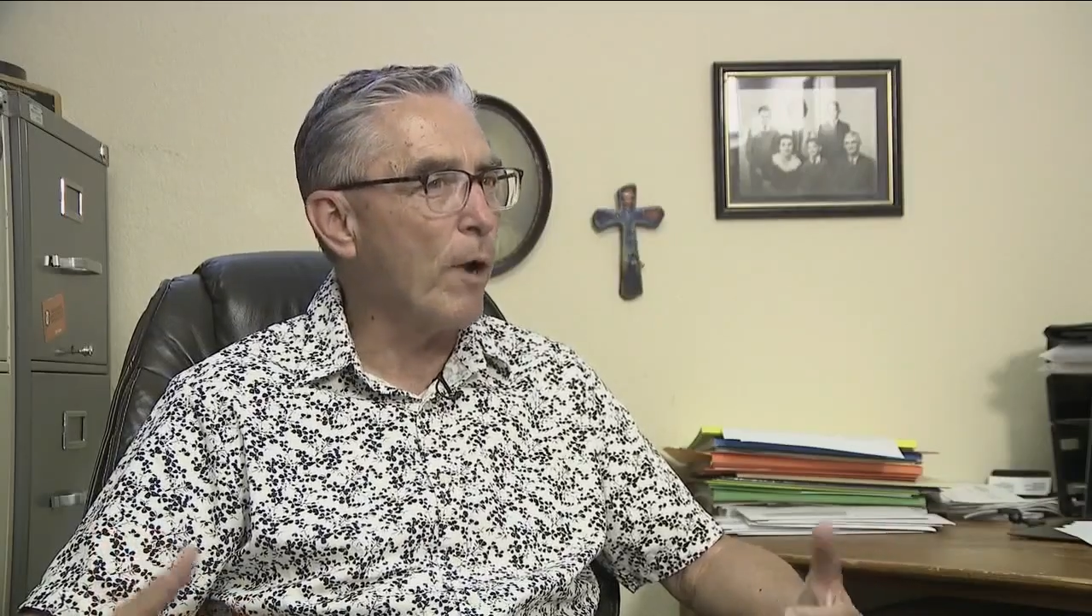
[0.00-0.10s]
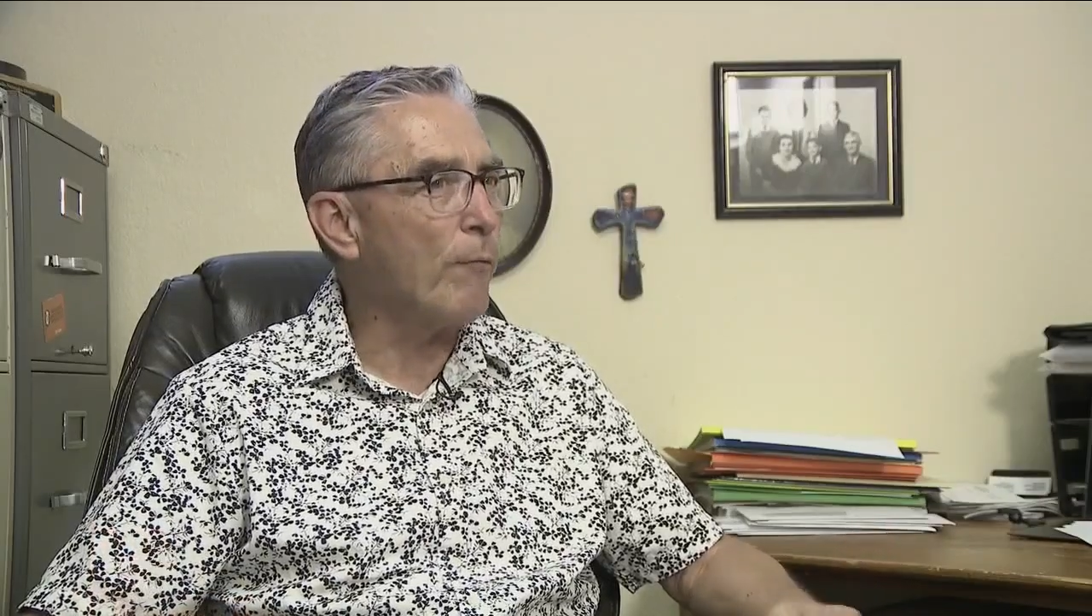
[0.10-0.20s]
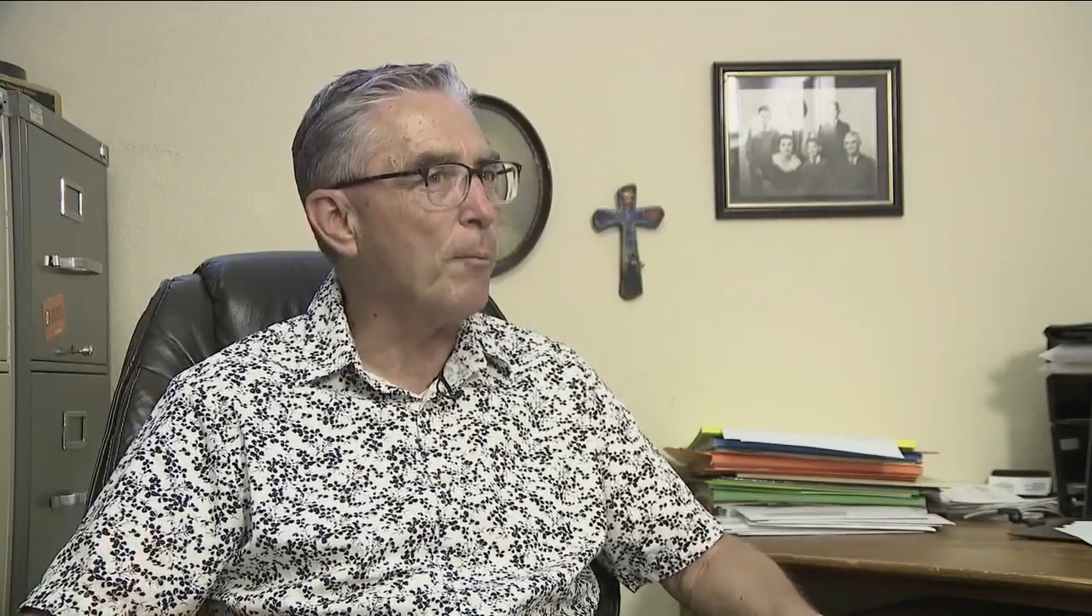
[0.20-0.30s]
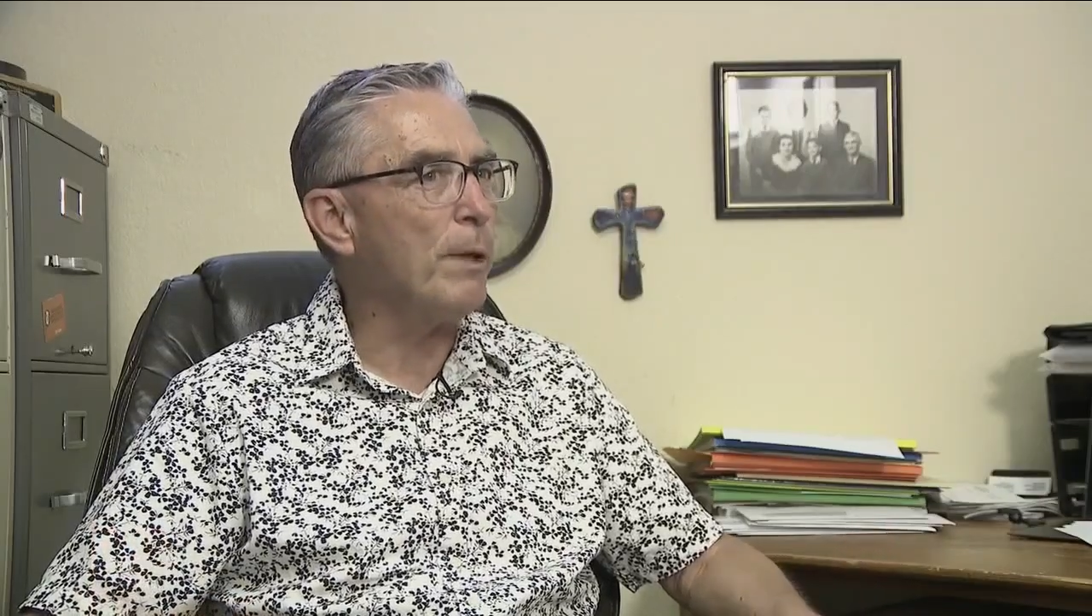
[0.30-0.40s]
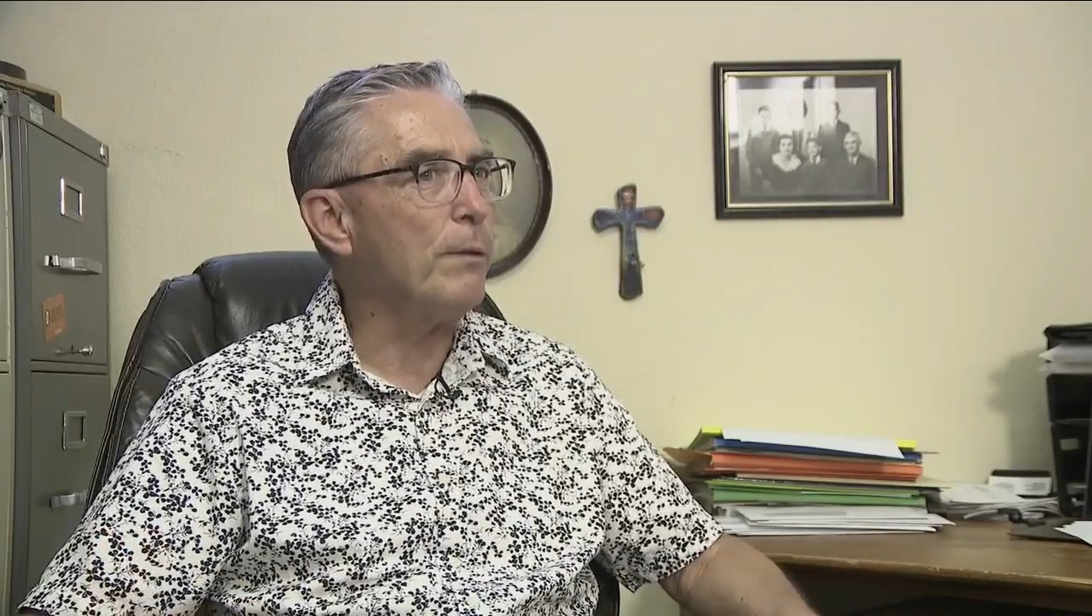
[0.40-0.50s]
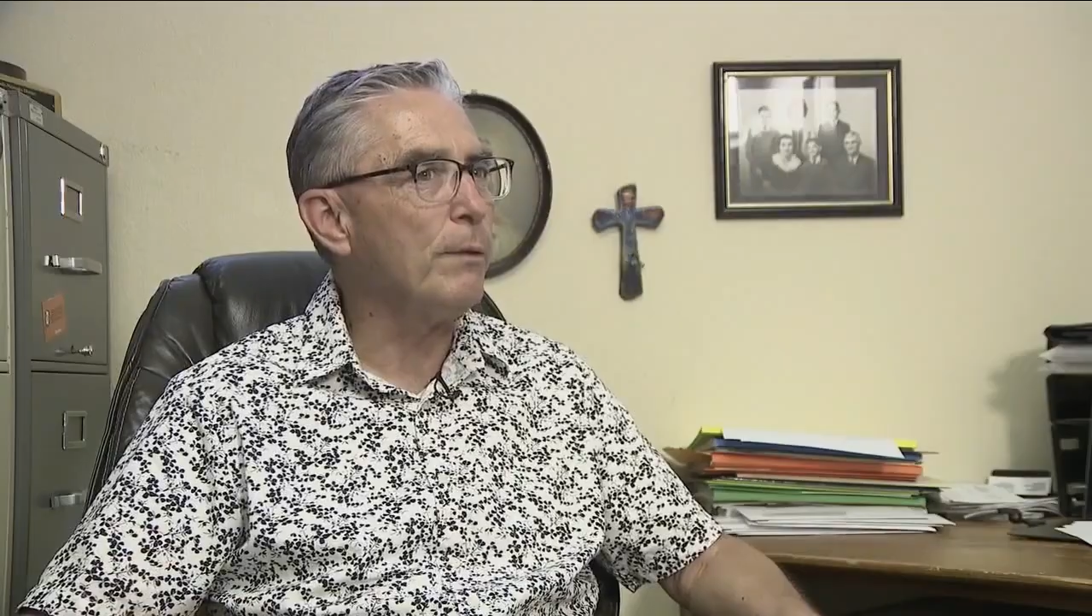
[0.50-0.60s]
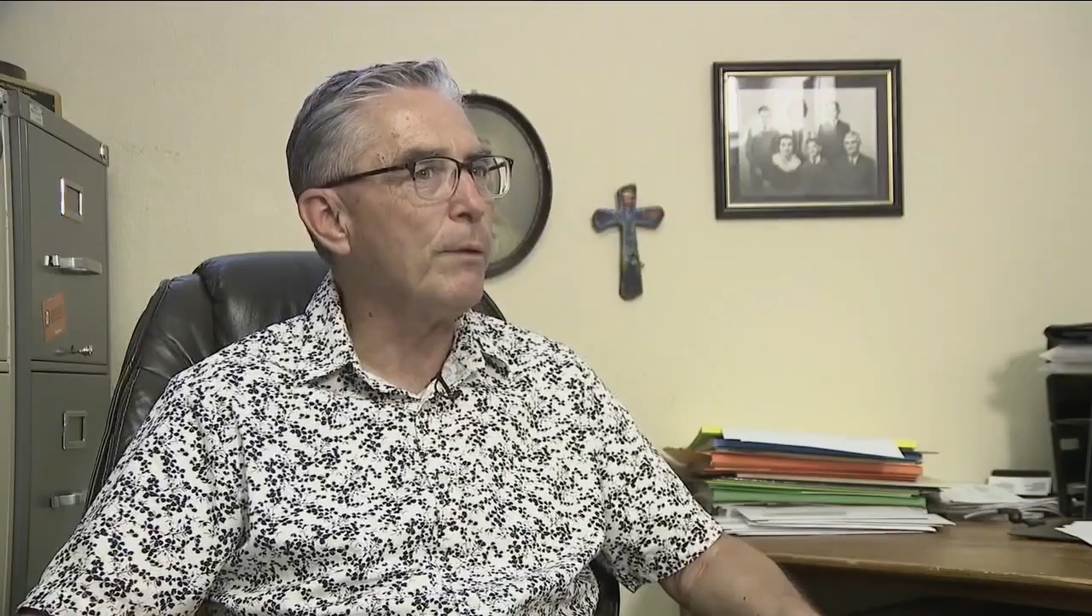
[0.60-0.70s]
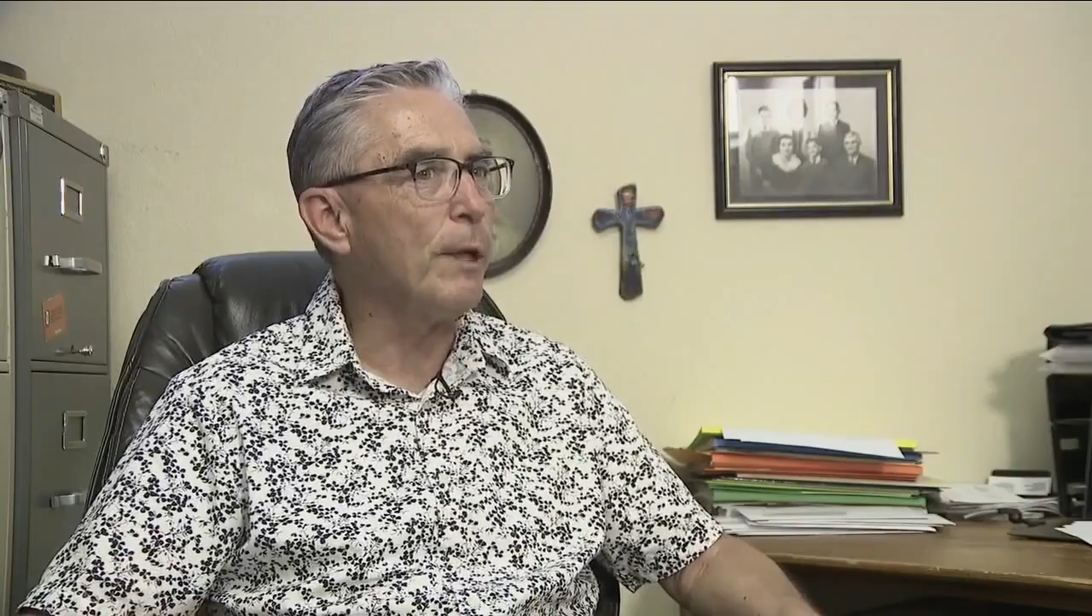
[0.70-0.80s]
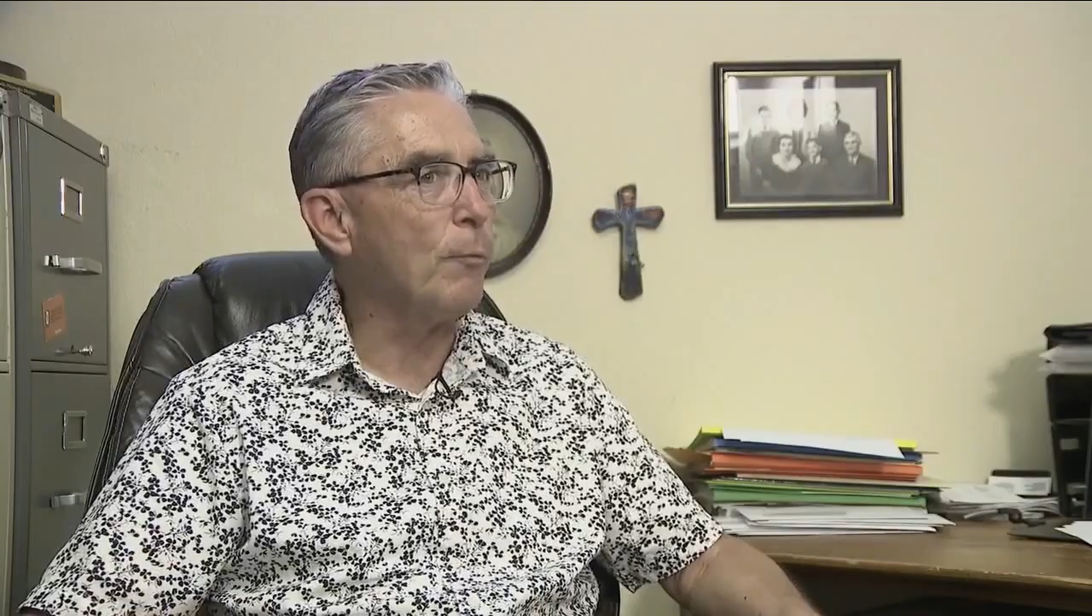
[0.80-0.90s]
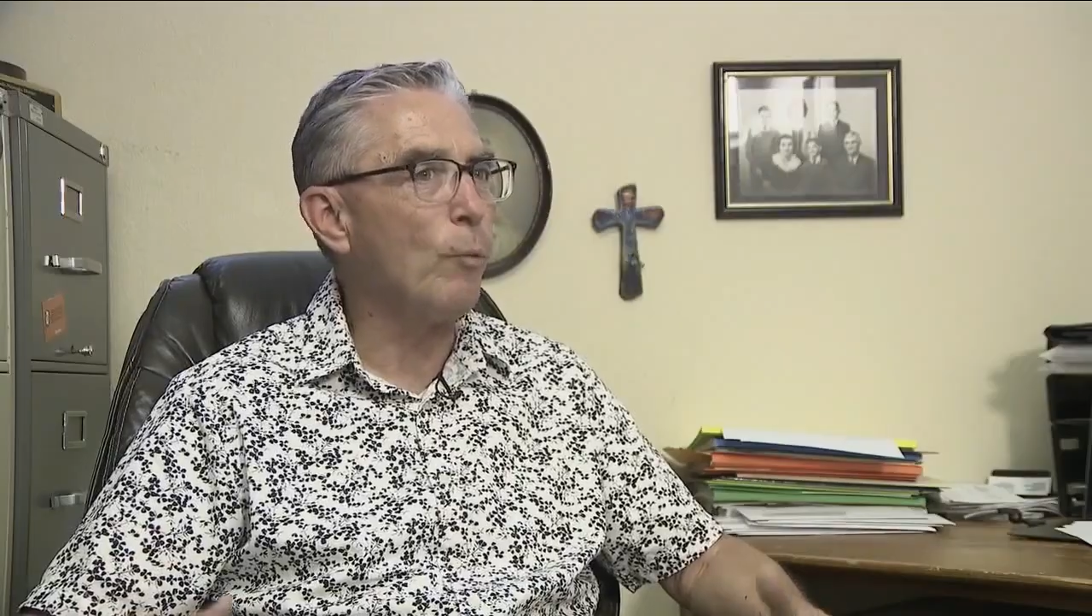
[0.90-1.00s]

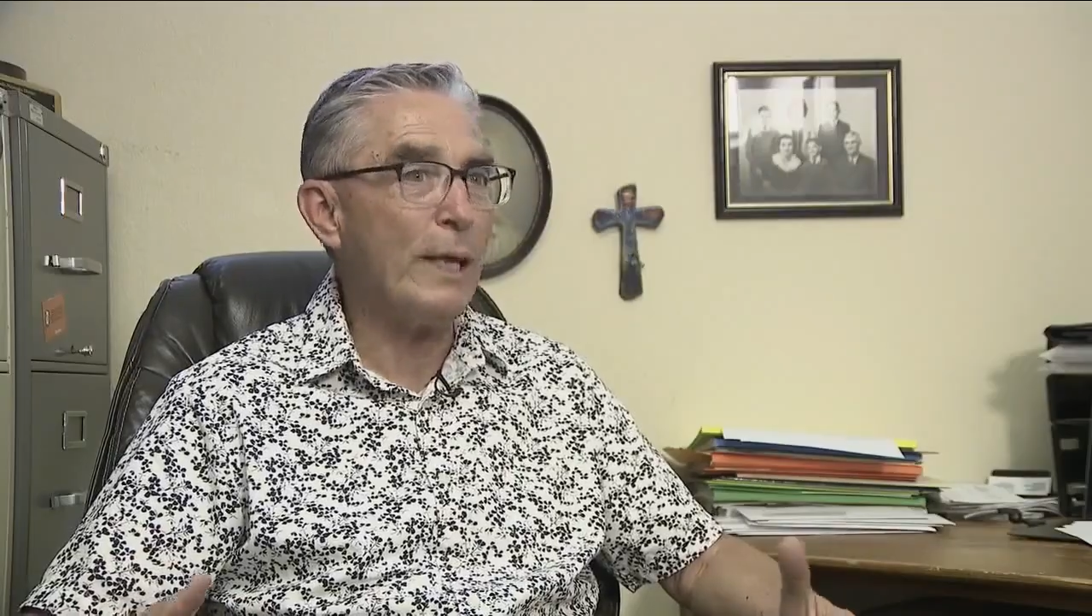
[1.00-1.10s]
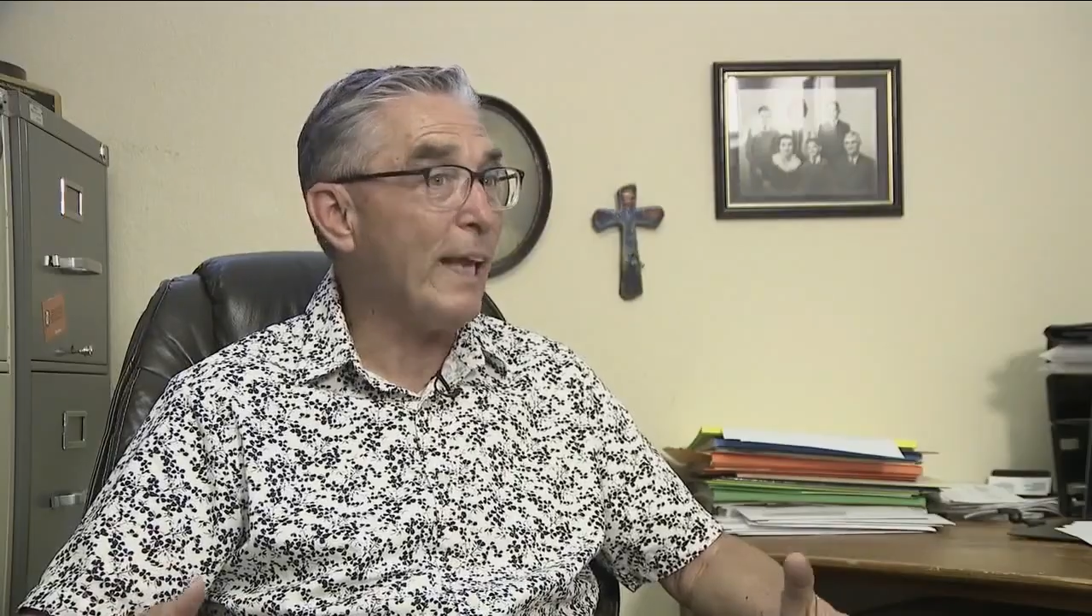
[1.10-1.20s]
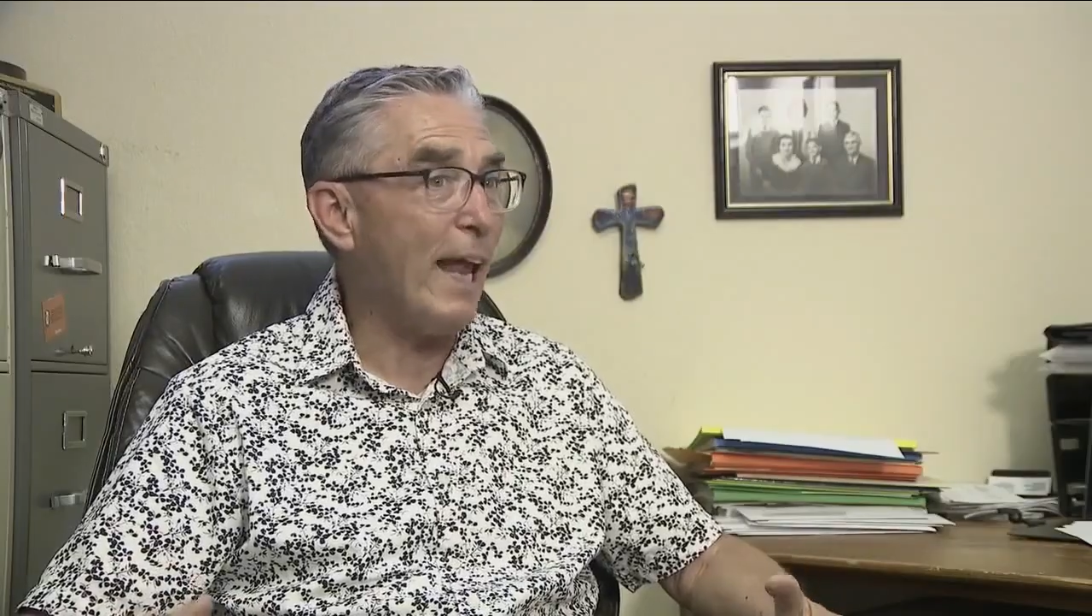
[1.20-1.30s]
government that we